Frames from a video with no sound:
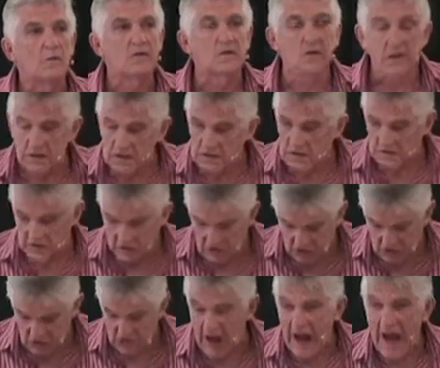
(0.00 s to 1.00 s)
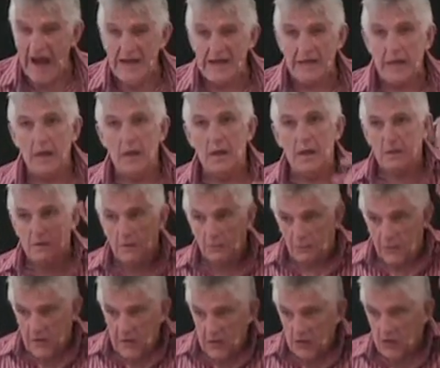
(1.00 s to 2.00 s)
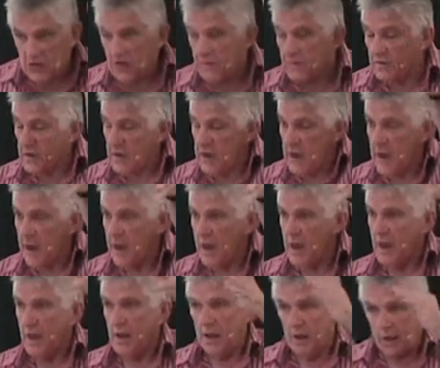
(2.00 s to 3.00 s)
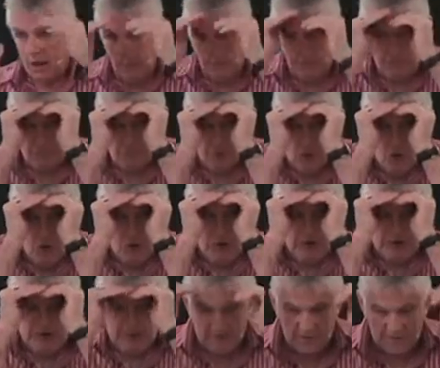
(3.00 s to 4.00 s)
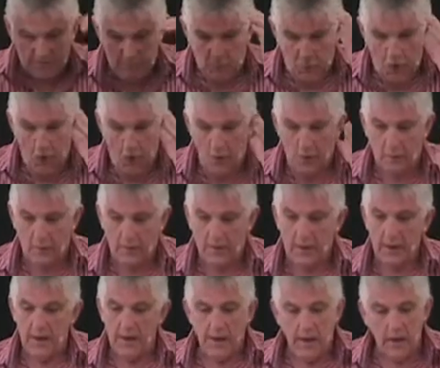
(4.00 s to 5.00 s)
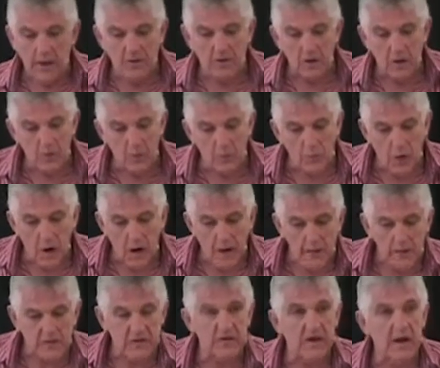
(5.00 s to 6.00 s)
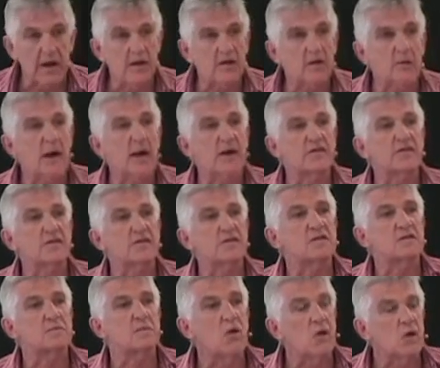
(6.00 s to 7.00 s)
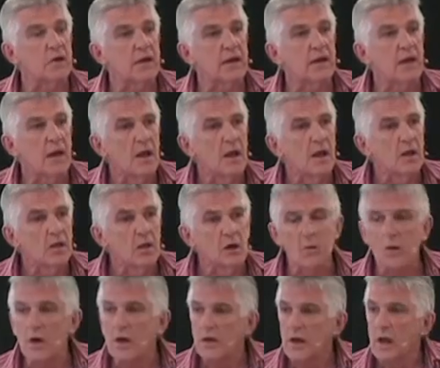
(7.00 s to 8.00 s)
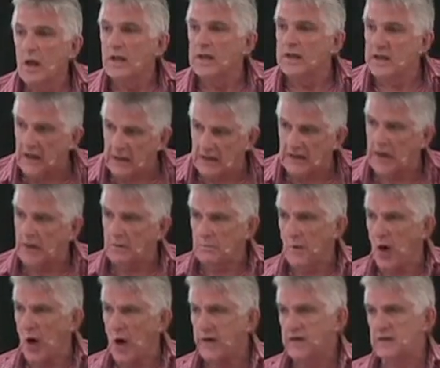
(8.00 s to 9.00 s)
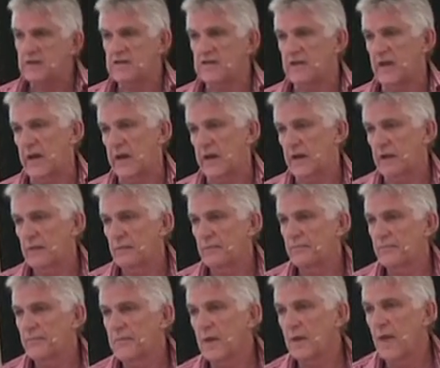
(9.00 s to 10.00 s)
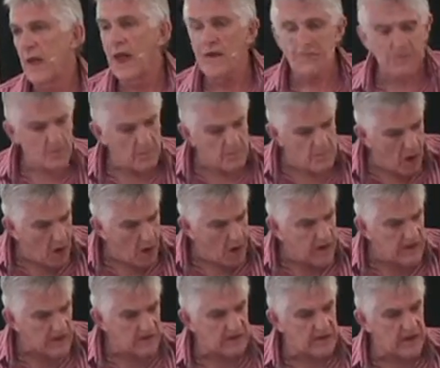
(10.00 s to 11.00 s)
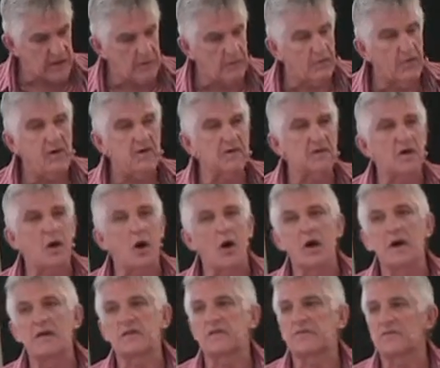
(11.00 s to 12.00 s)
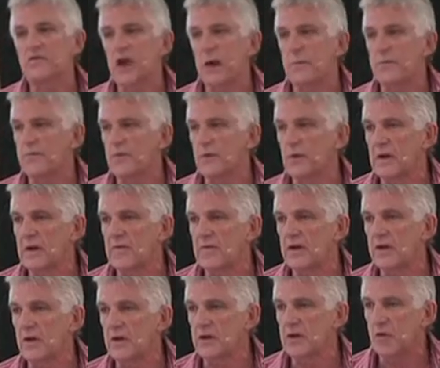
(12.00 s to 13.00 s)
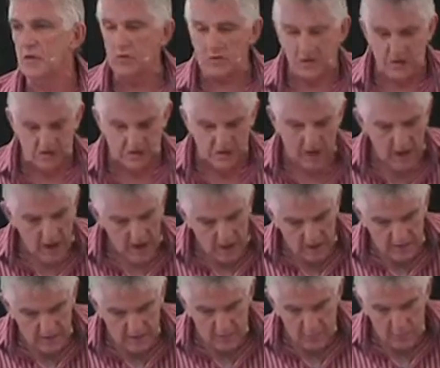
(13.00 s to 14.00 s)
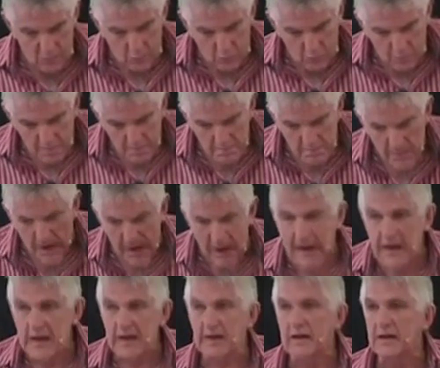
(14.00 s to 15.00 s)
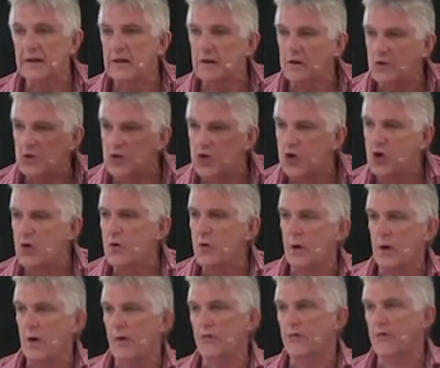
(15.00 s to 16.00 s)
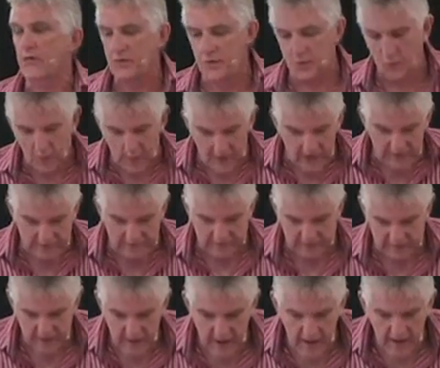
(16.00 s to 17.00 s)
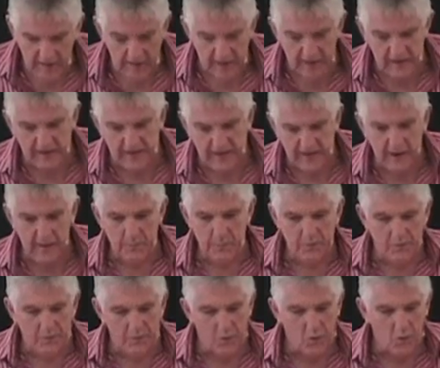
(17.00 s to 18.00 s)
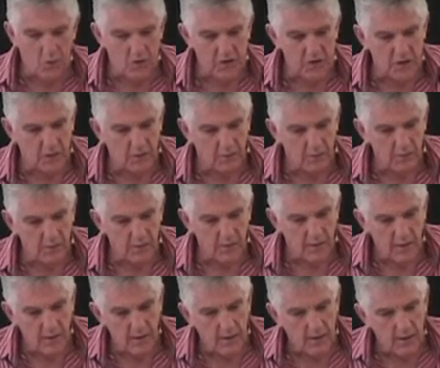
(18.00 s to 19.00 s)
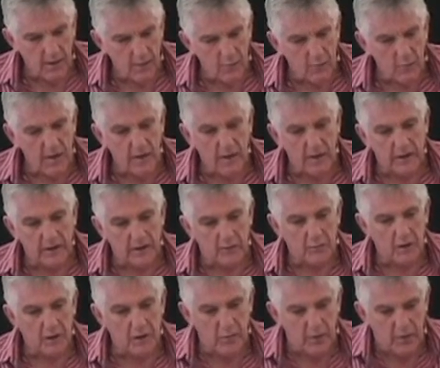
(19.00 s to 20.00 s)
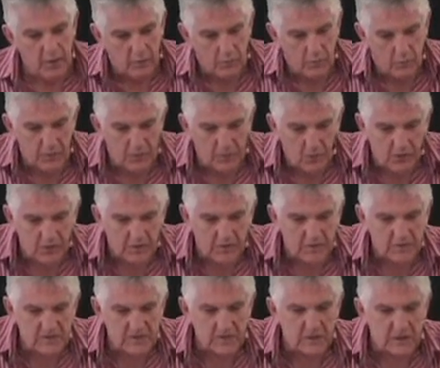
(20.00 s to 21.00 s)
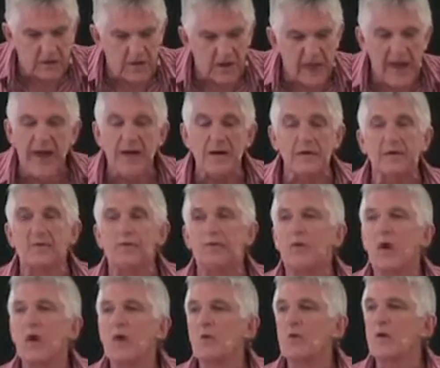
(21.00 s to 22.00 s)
This is the start. The finish is there. Focus. Wow. And so the writer is saying to us this morning, you know what? Get that mindset. Have the mindset of these guys of chapter 11, that you'll just remain and endure through the race that is there before you. We've got this cloud of